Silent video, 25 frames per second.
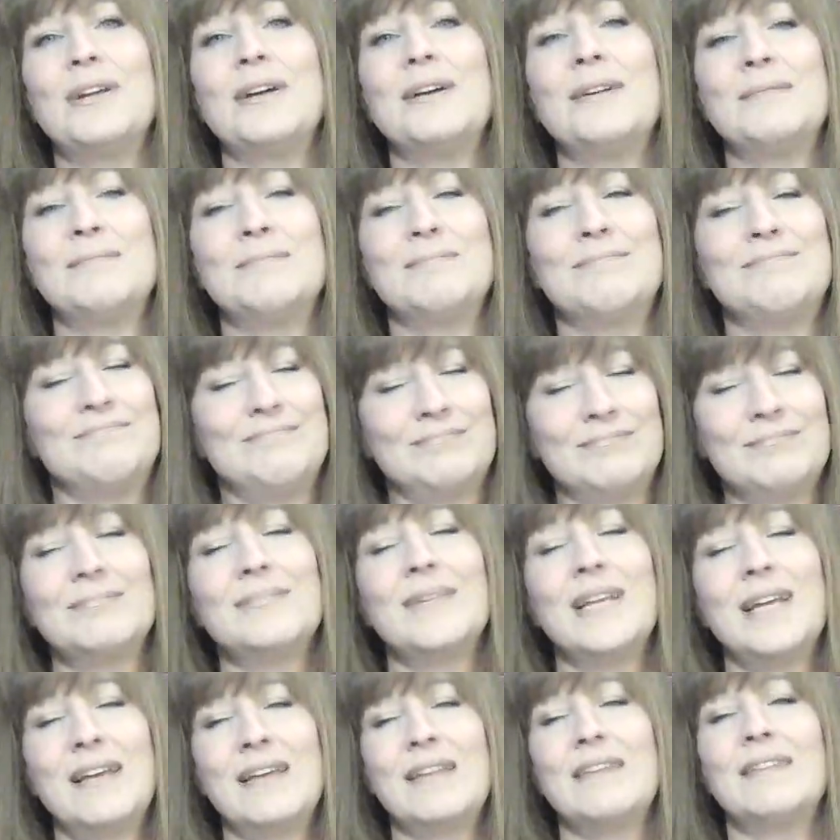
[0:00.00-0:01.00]
I'm
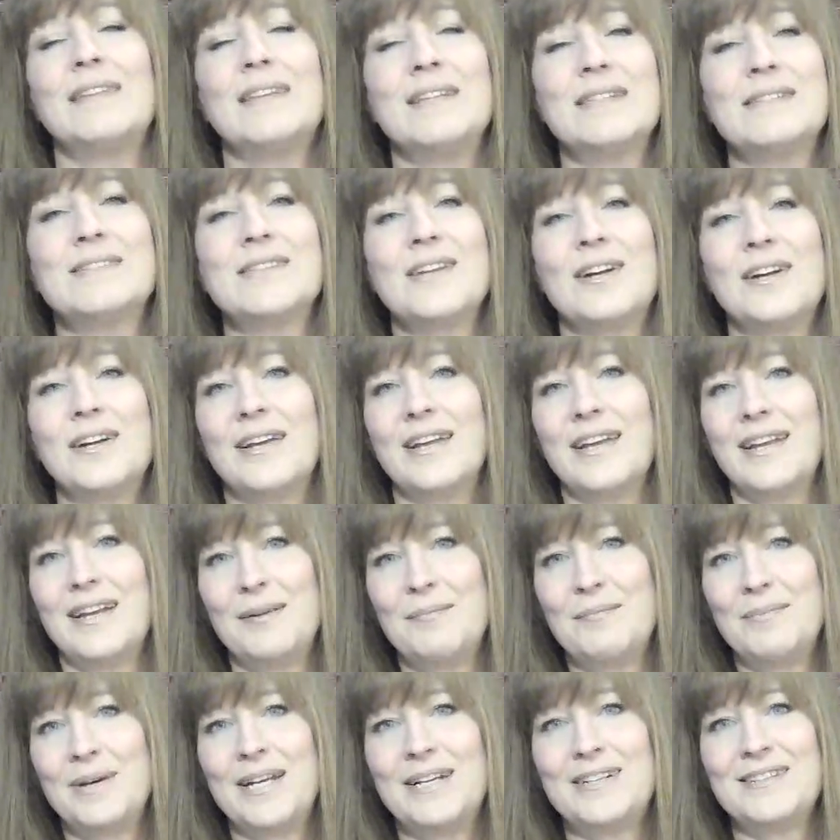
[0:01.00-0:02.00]
things are
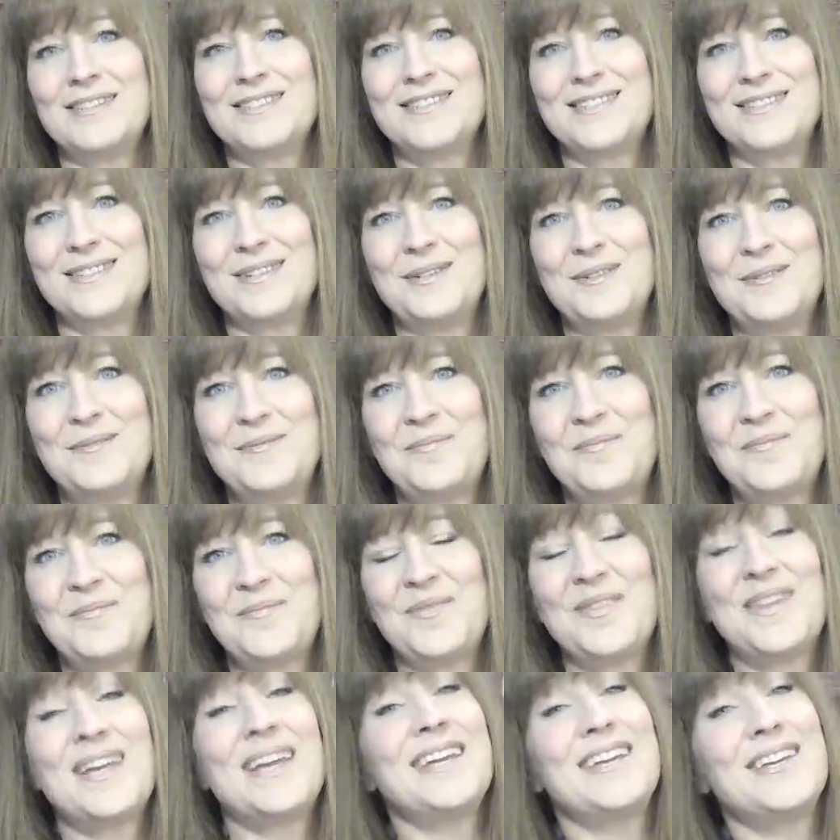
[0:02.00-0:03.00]
getting better, so
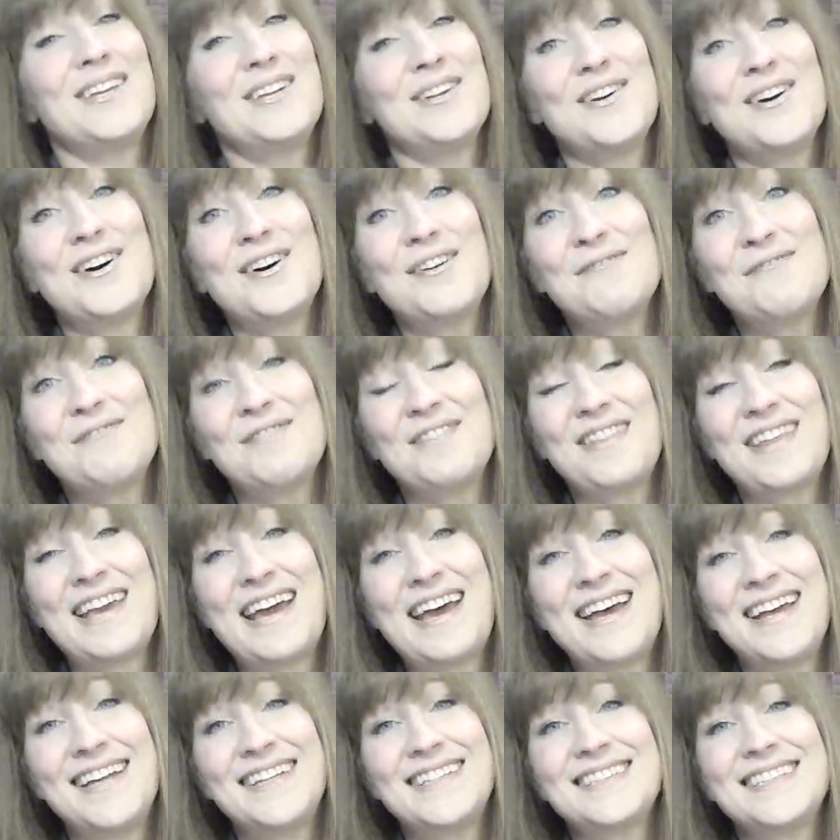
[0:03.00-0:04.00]
Thank you all for
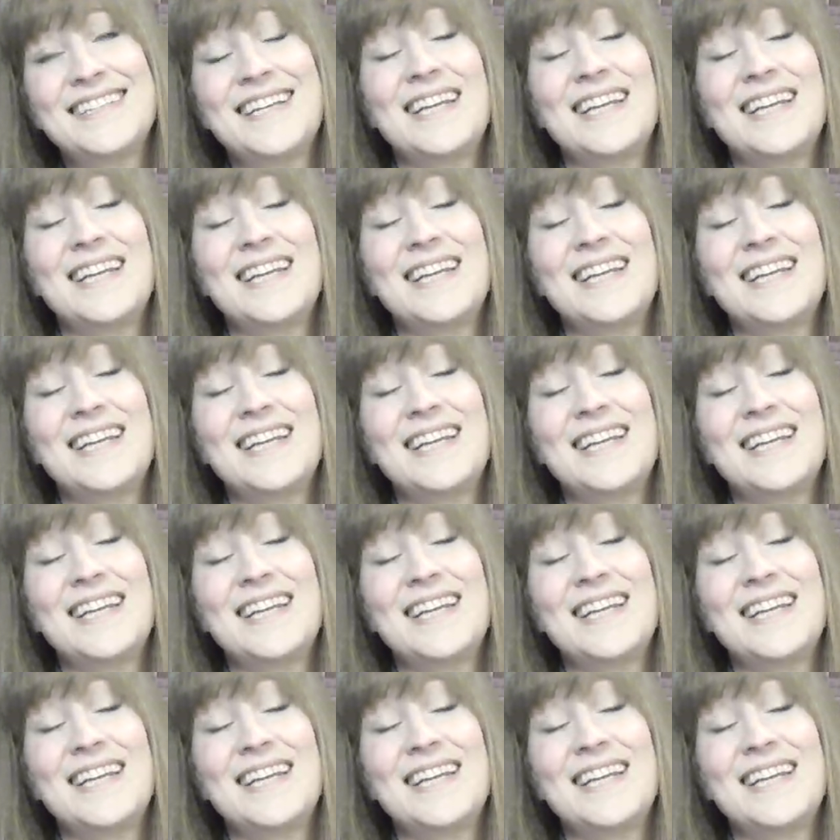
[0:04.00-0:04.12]
that.